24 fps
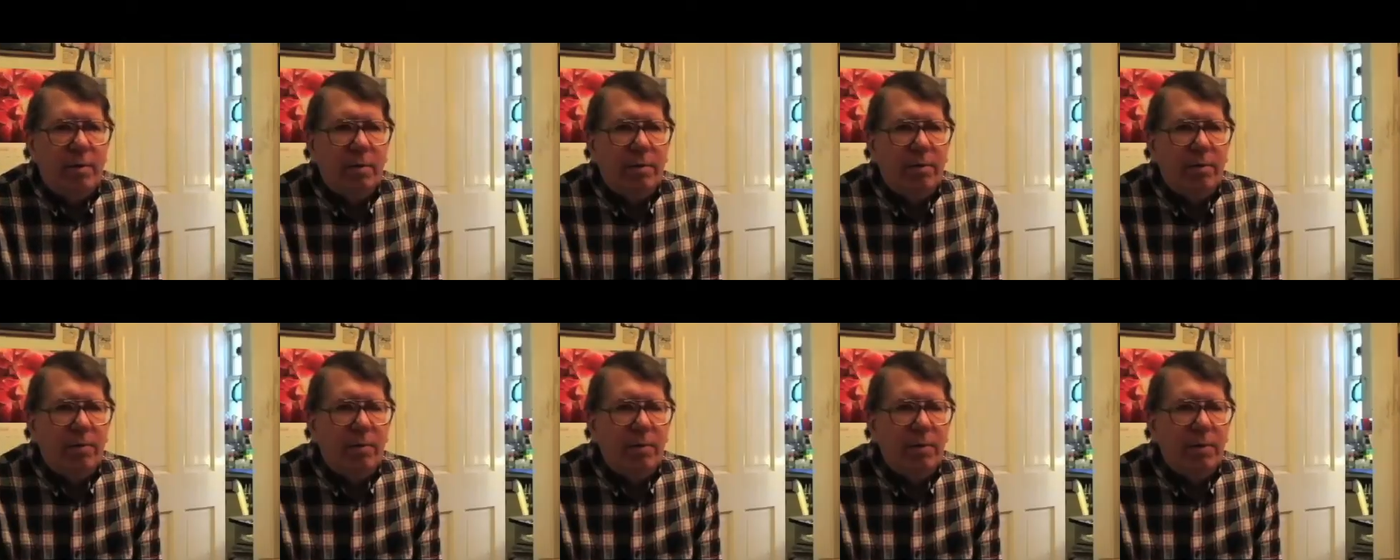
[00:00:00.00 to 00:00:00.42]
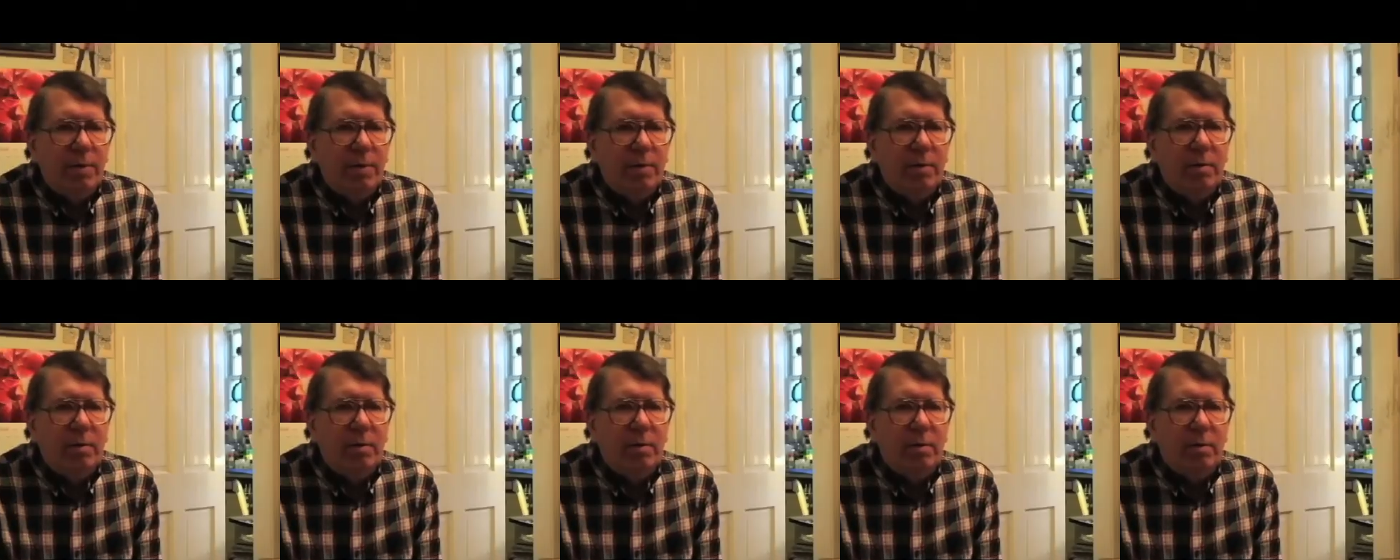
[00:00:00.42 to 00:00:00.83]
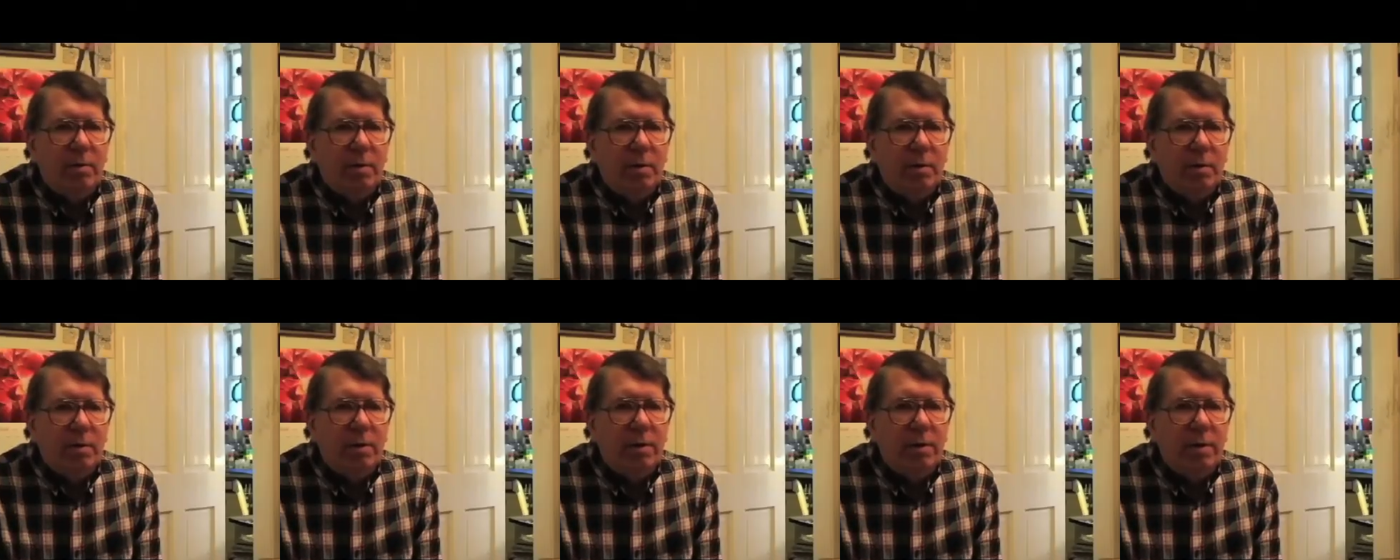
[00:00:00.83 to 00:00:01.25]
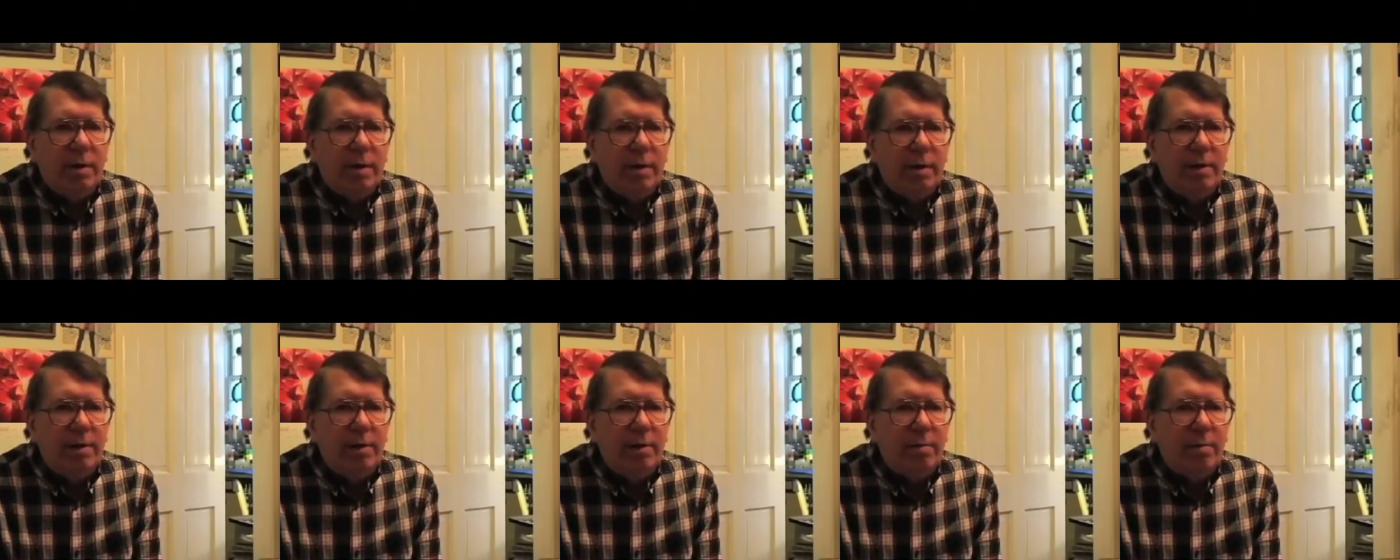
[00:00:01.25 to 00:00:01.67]
If you sent
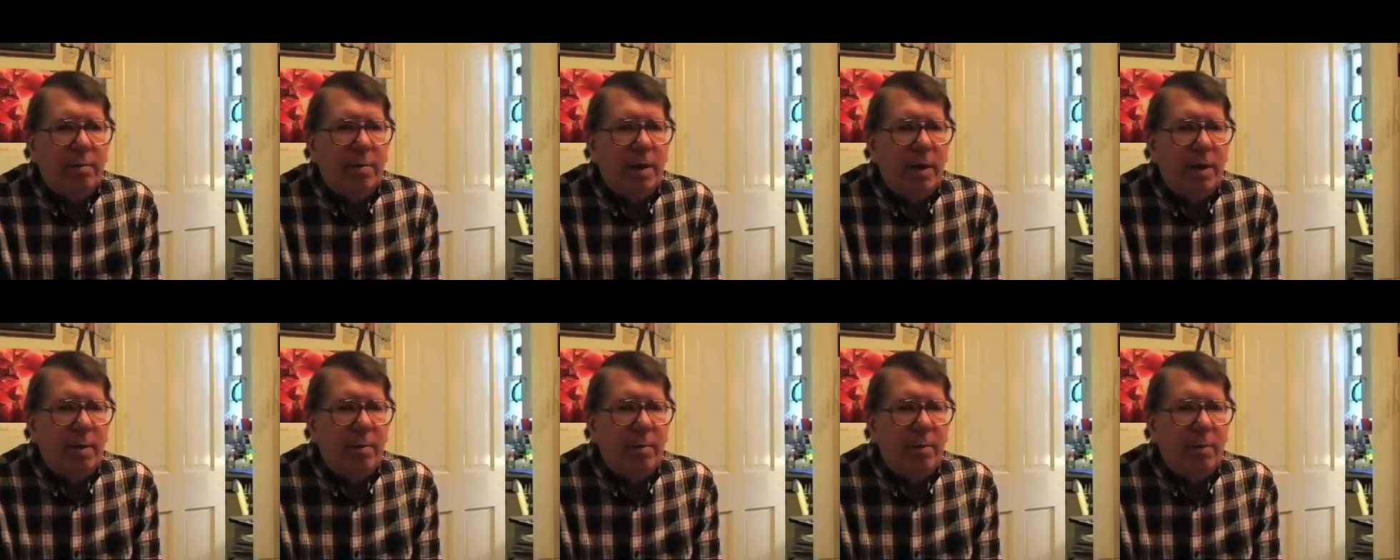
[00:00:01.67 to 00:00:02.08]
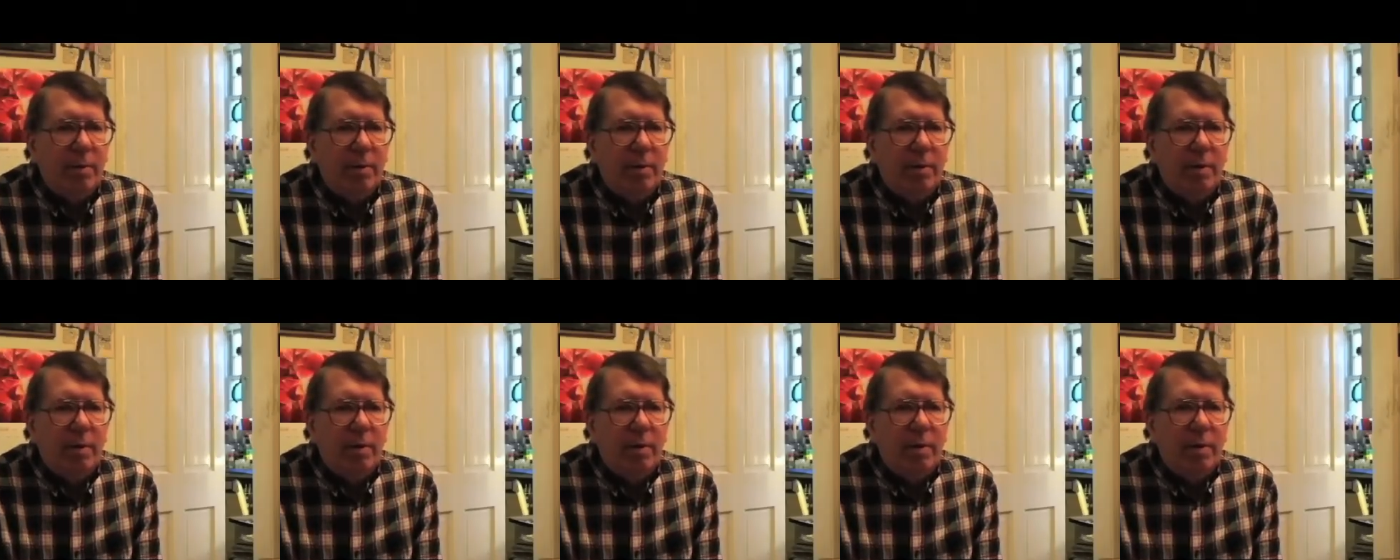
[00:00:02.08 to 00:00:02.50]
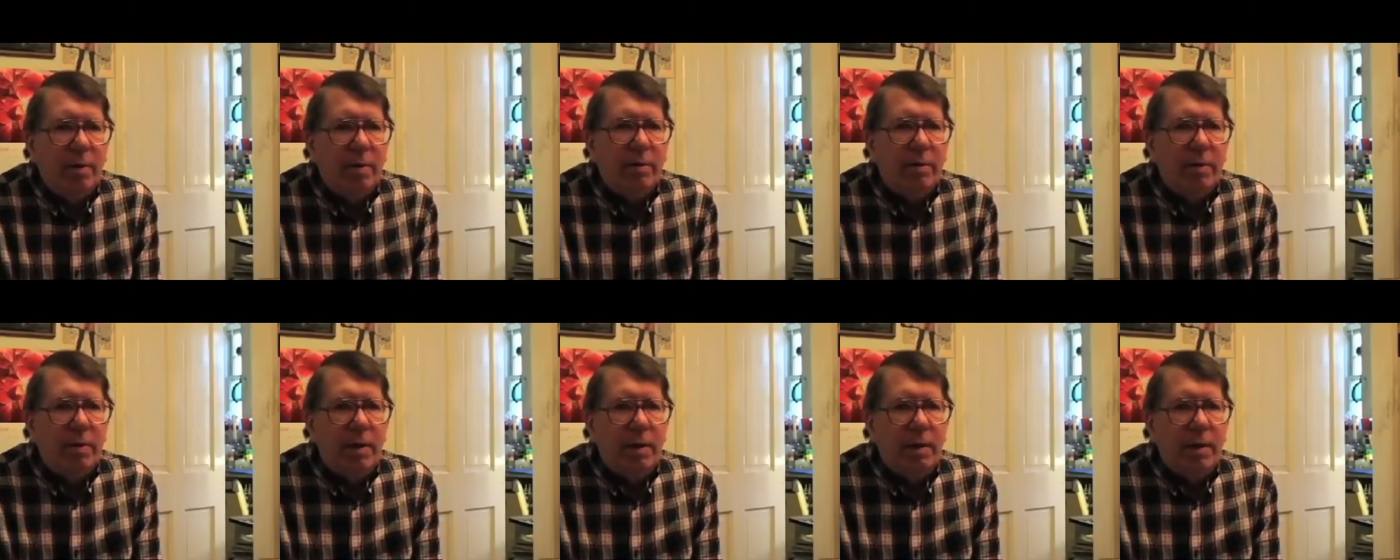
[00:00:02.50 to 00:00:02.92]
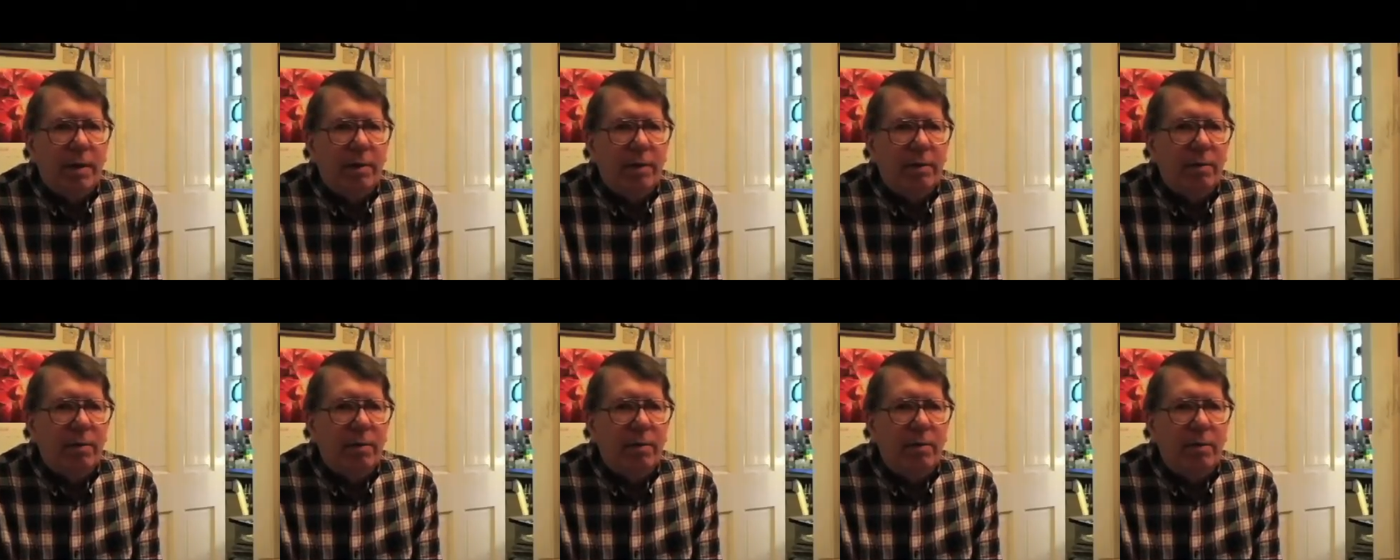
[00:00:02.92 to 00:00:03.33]
Genetics a paper, it would take
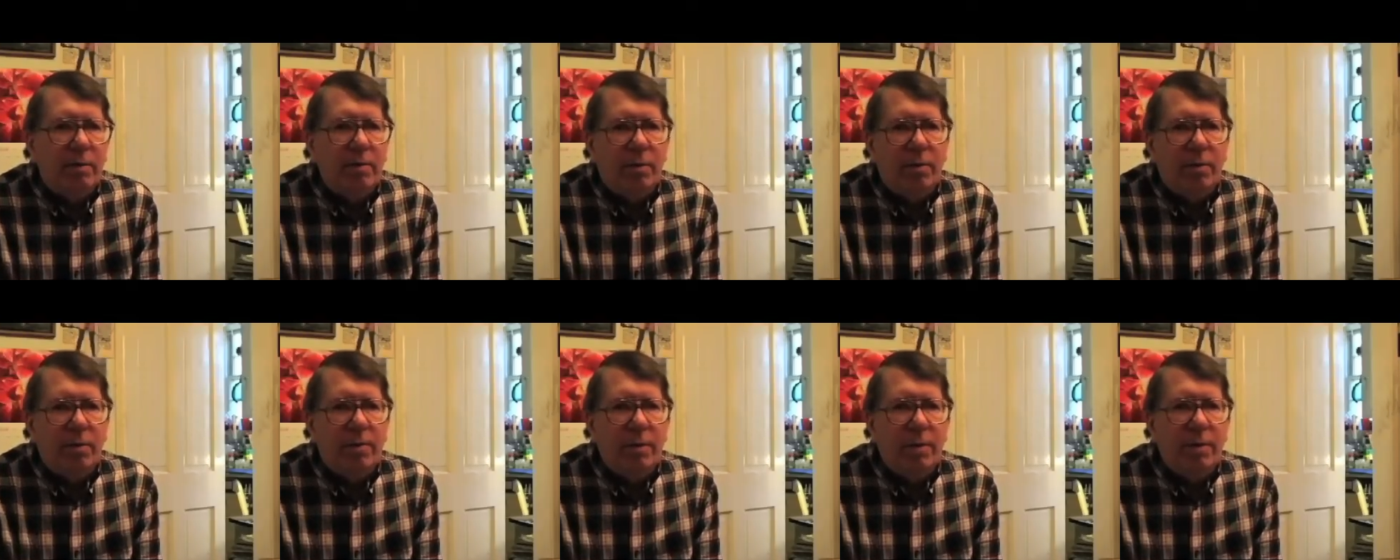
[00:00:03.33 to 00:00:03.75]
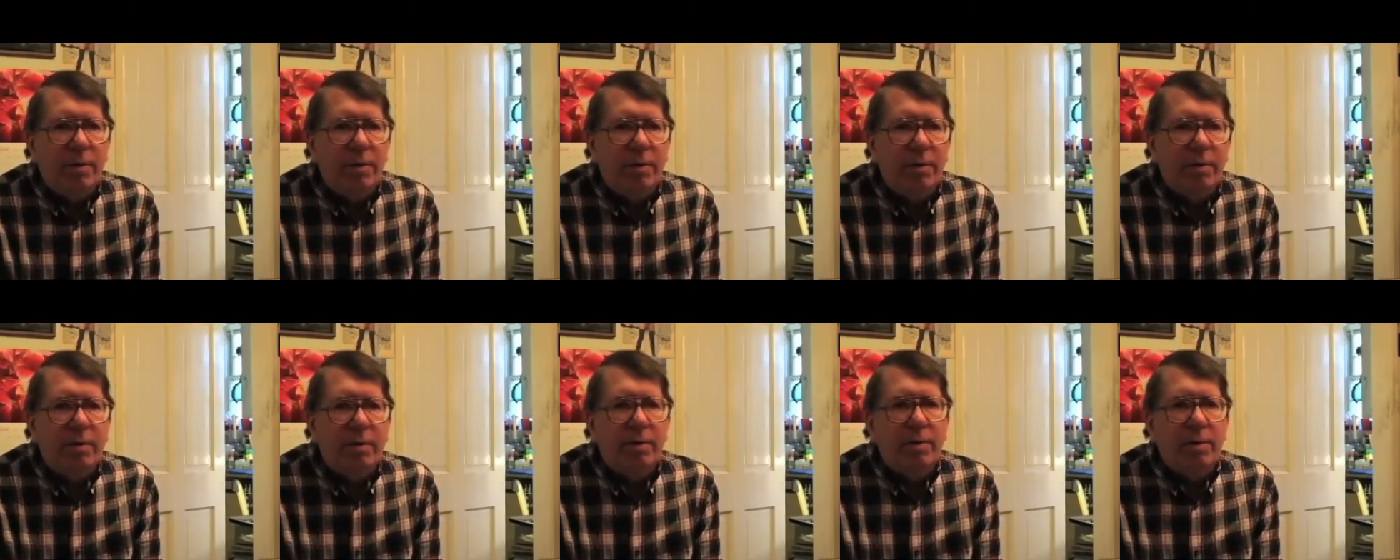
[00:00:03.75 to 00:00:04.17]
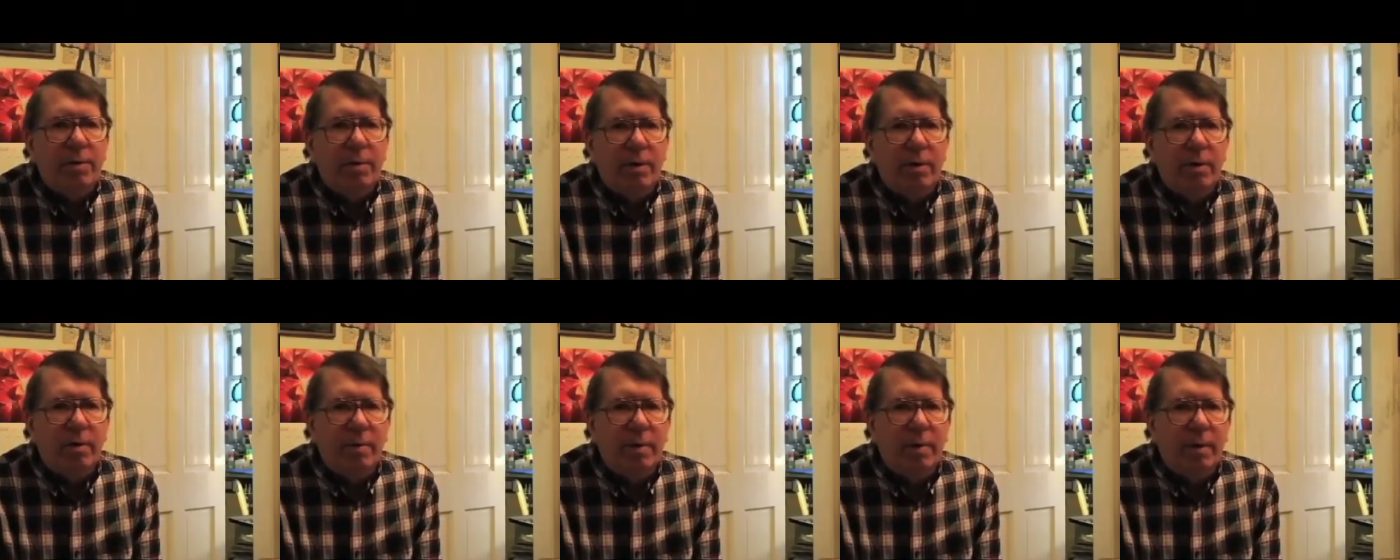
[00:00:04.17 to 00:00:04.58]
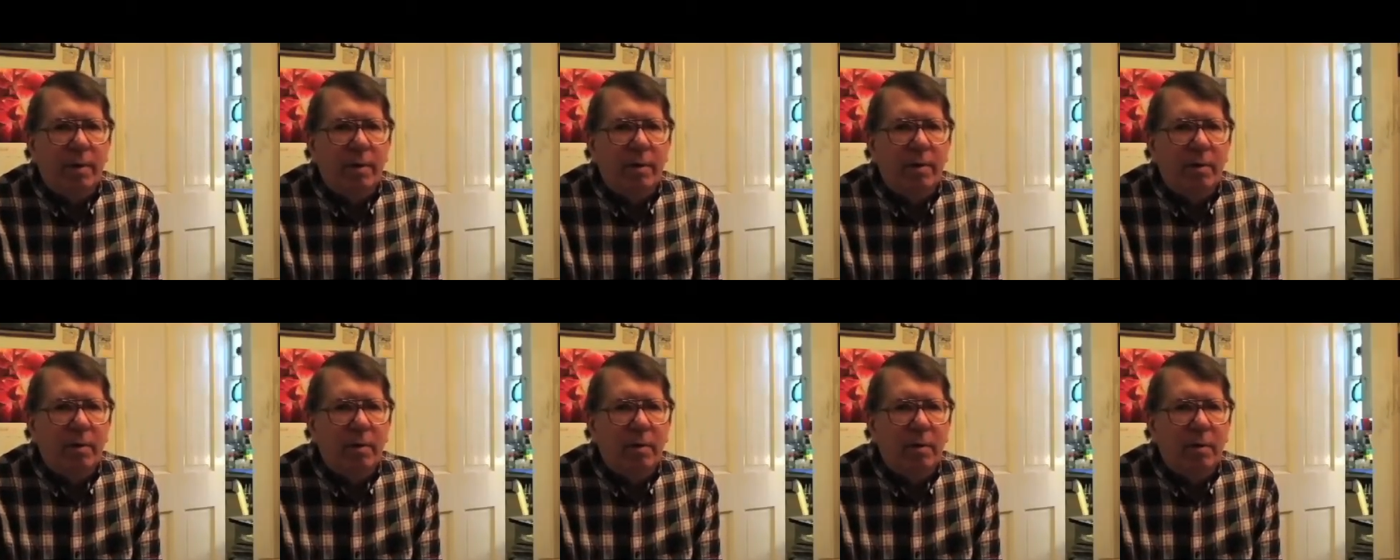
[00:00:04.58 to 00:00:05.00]
like 2 or 3 years to come
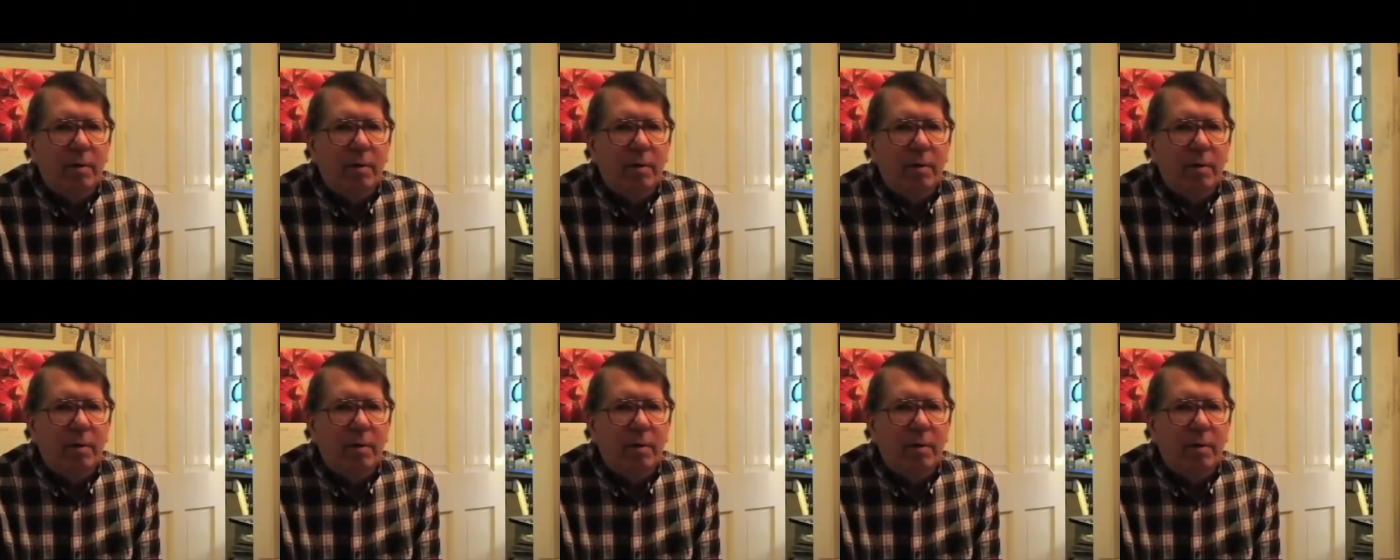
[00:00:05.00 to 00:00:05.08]
out,